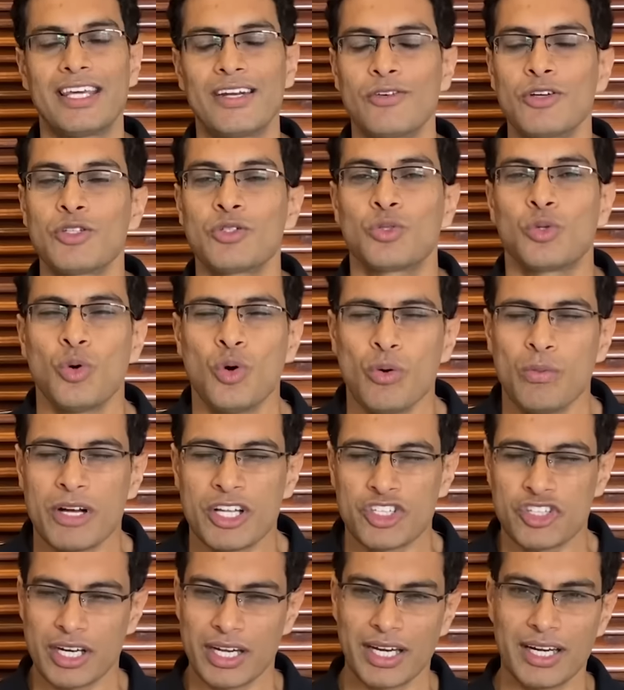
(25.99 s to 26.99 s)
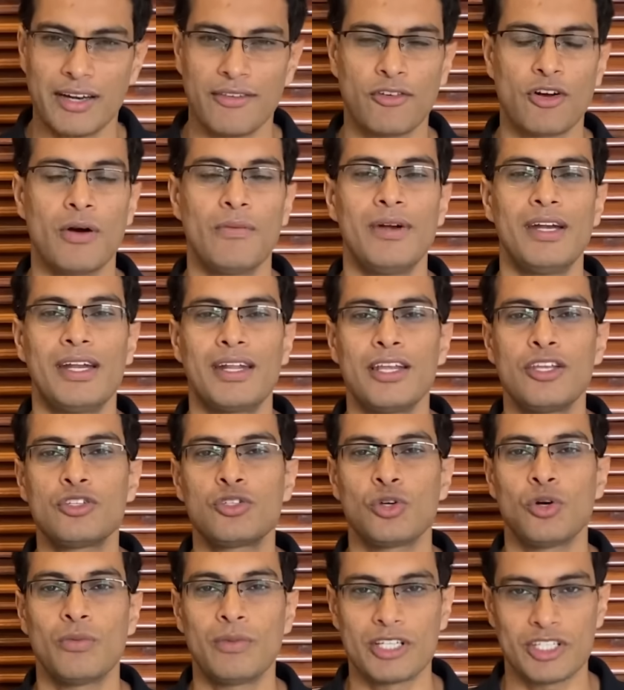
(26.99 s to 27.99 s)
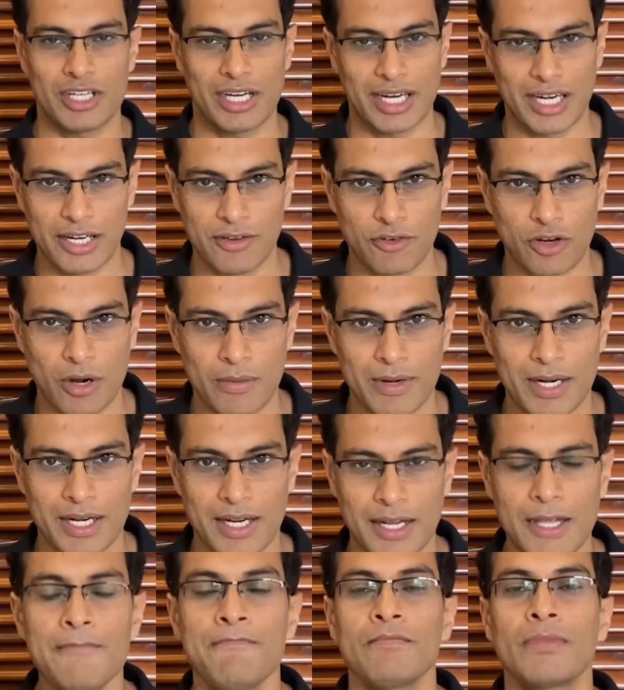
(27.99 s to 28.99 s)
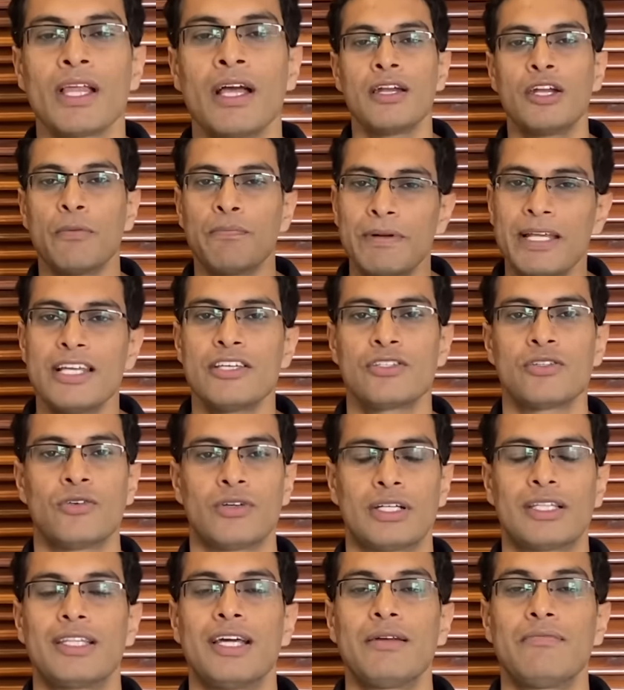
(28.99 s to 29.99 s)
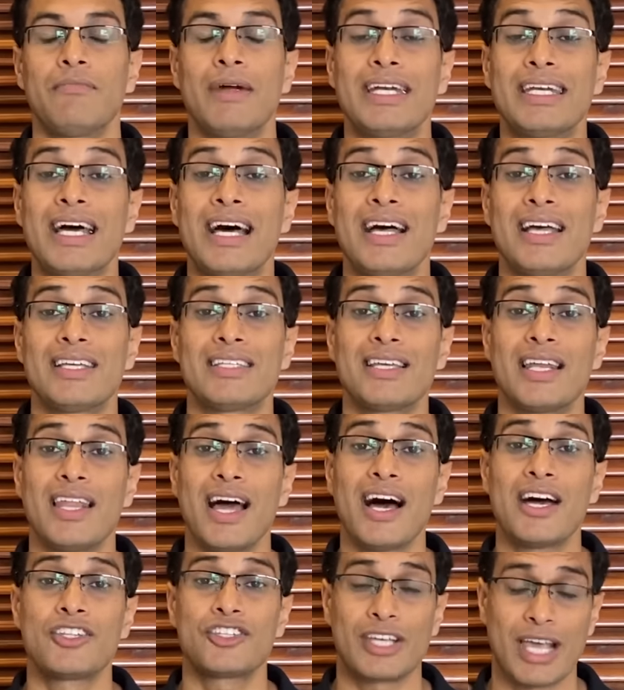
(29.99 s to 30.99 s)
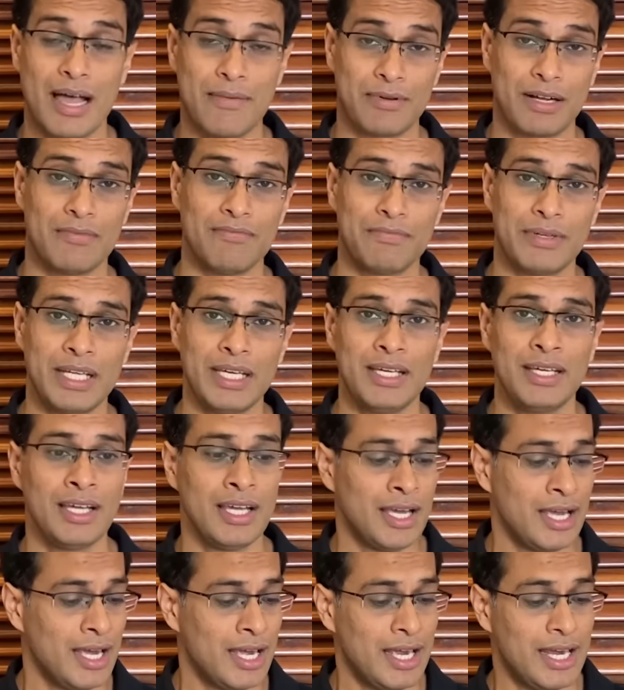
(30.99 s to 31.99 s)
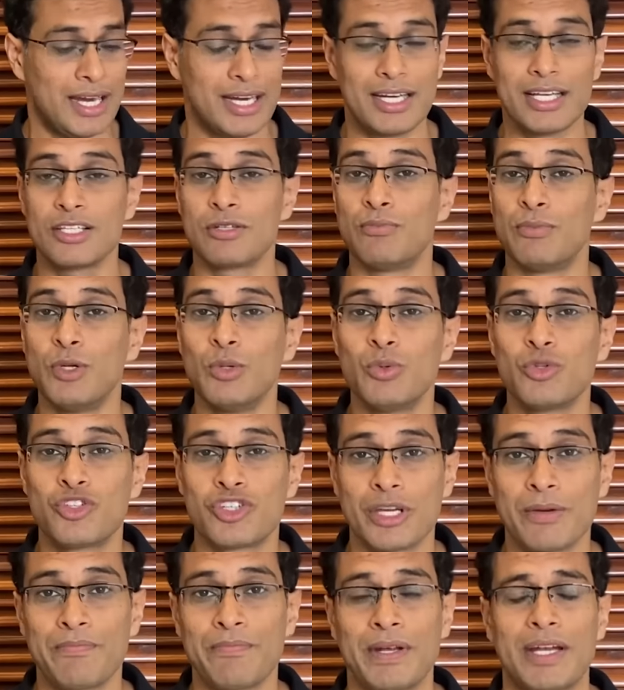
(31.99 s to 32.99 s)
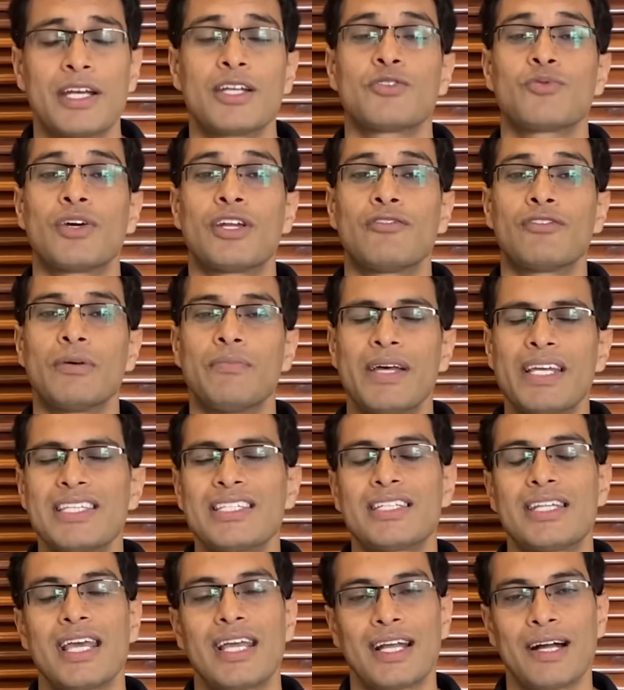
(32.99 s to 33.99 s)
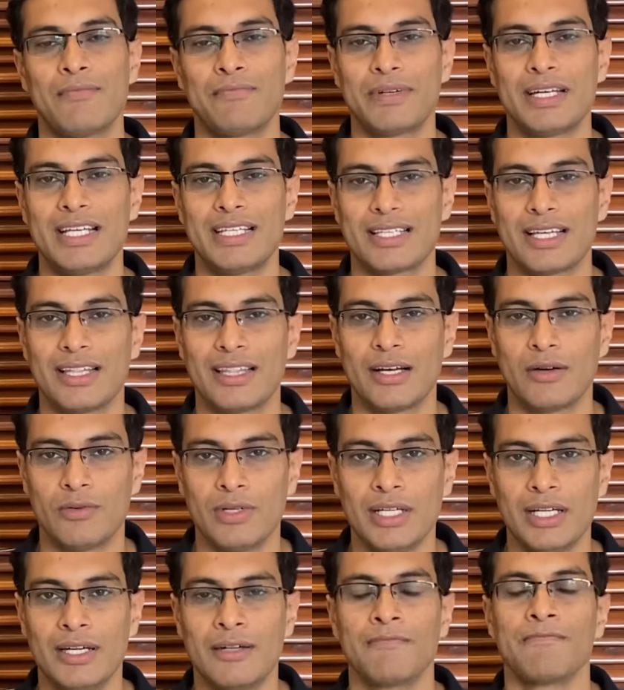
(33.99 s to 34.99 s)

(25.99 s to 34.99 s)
There was so much negative commentary, Now please note that Meta is a large cap company. It is blue chip. It is one of the best tech companies in the world.